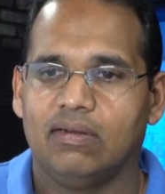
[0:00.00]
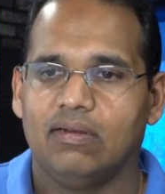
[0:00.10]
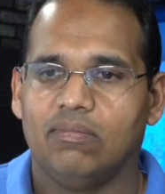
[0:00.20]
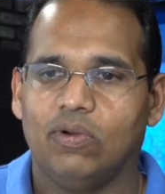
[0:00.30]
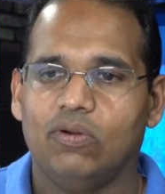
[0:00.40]

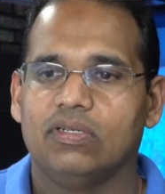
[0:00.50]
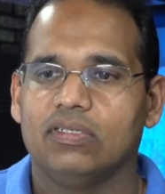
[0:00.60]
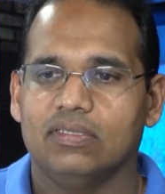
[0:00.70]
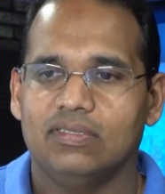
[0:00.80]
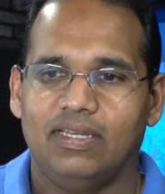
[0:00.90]

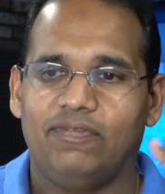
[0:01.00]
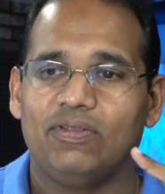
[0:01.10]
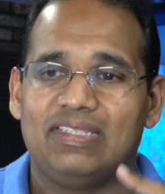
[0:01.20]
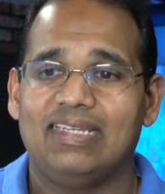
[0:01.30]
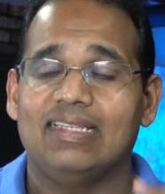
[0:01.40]
Mona, if you
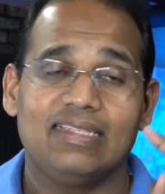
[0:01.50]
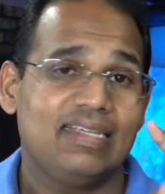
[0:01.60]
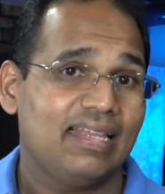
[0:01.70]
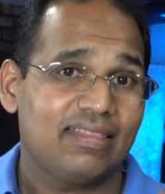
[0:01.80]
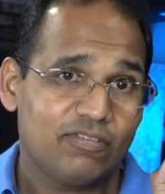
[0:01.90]
didn't
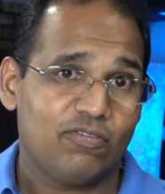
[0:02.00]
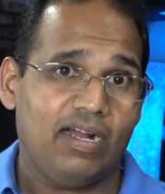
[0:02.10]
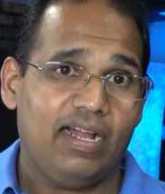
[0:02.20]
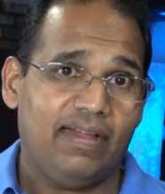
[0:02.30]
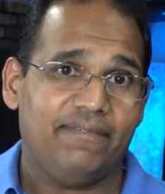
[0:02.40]
get the
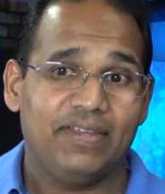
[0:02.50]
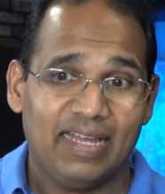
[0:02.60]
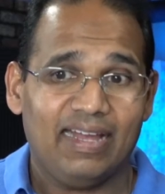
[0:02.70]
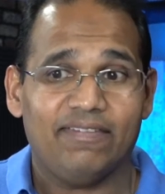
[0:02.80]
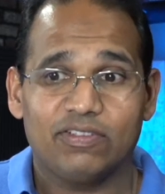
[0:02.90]
graph, you
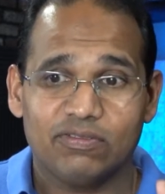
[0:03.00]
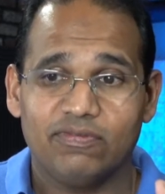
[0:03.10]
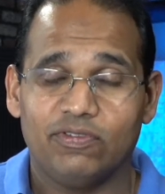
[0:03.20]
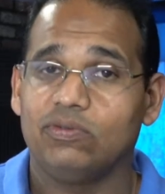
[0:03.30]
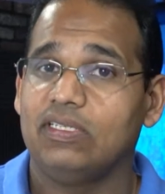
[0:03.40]
have to
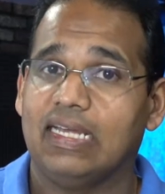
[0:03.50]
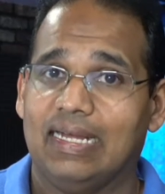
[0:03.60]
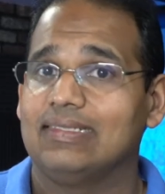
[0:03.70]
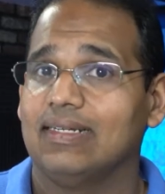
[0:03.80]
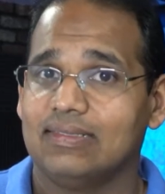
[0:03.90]
review the
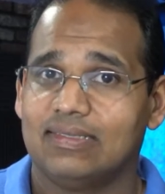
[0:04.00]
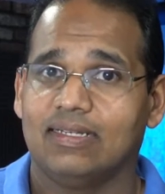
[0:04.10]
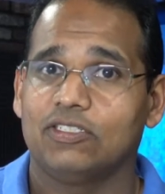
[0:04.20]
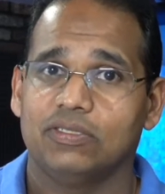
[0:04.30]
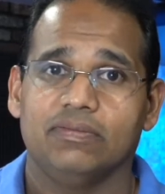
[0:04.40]
Agile
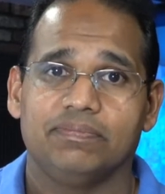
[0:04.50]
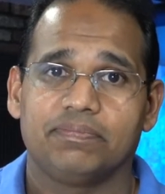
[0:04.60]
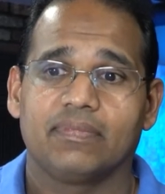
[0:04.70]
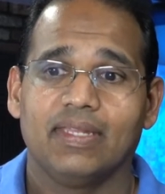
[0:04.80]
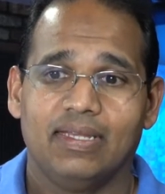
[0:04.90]
section.
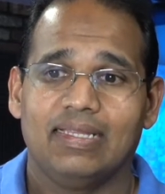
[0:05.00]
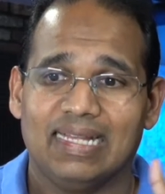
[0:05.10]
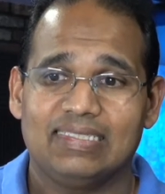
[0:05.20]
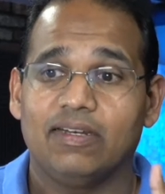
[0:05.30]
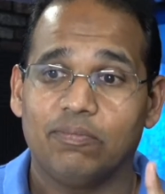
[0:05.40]

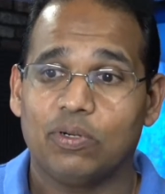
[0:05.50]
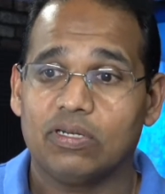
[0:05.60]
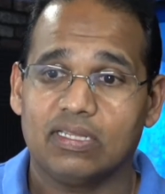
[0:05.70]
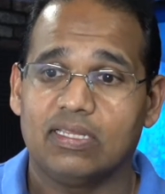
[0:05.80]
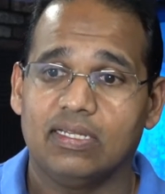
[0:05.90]
That's an
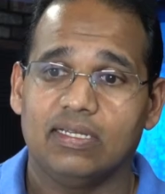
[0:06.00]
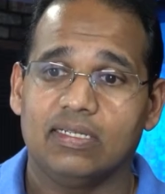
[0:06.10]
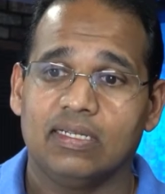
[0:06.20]
important thing.